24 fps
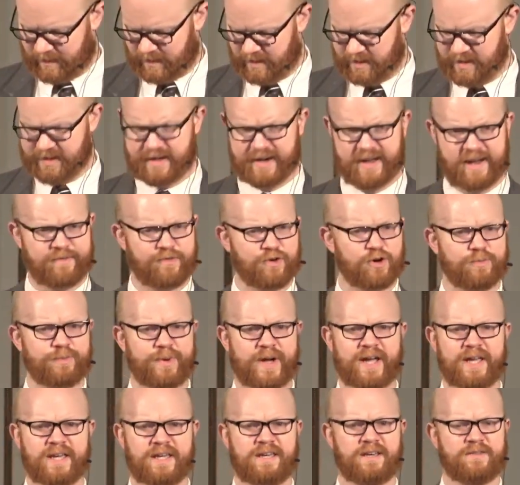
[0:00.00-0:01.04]
Never
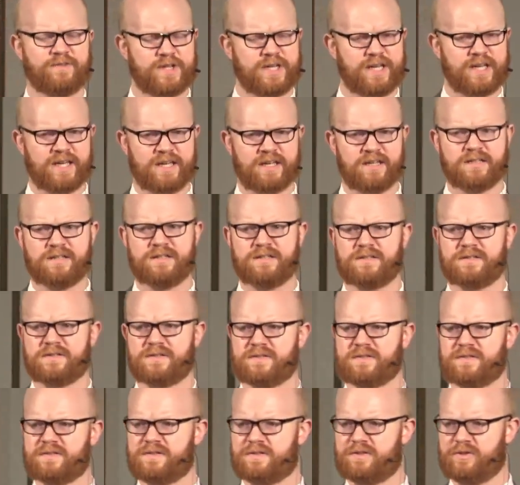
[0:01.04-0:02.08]
by giving in
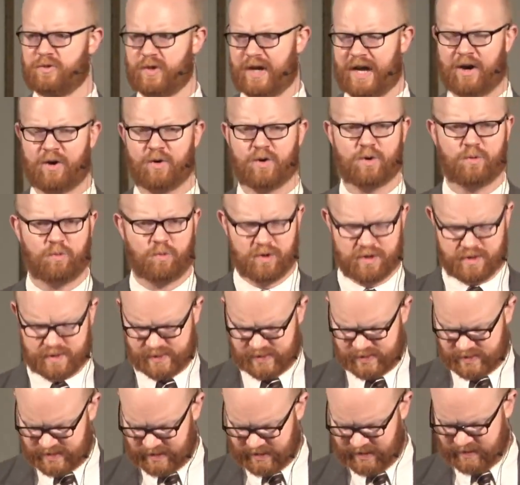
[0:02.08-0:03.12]
to our
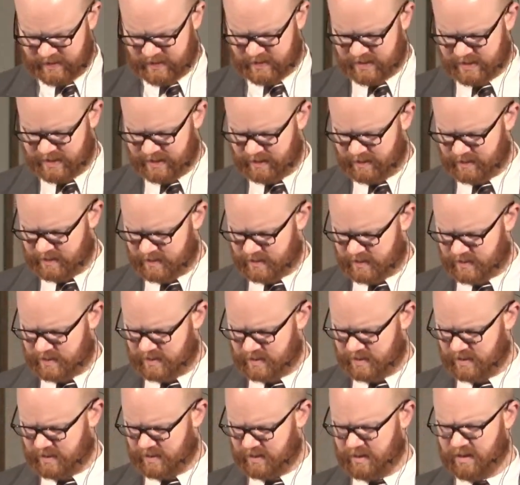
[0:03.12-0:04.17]
worst instincts,
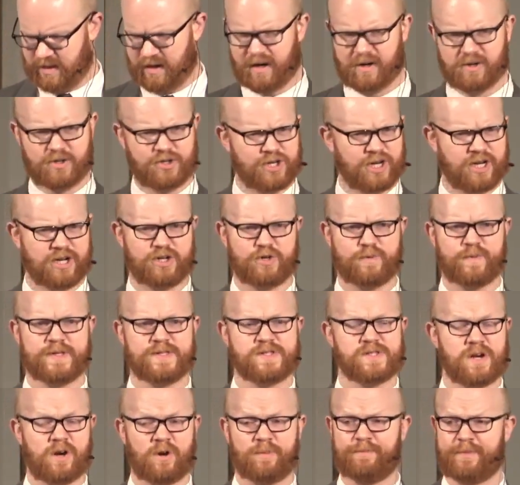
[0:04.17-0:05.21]
our
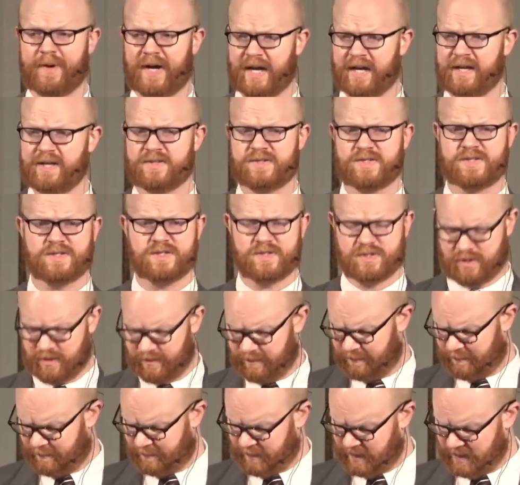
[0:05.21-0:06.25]
judgments, our biases, our
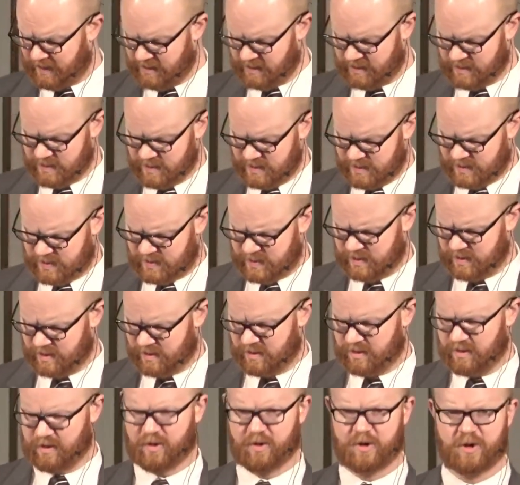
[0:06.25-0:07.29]
fears,
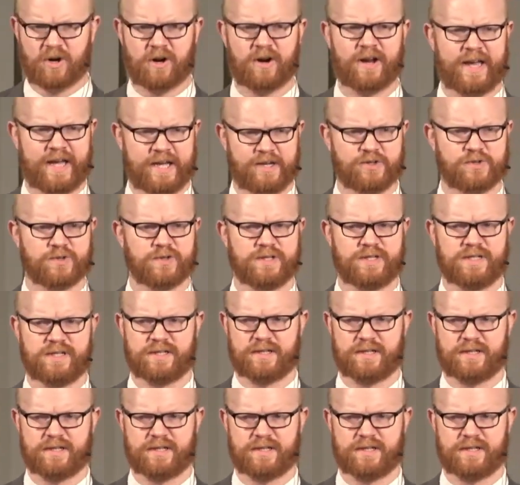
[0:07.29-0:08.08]
or our hatred.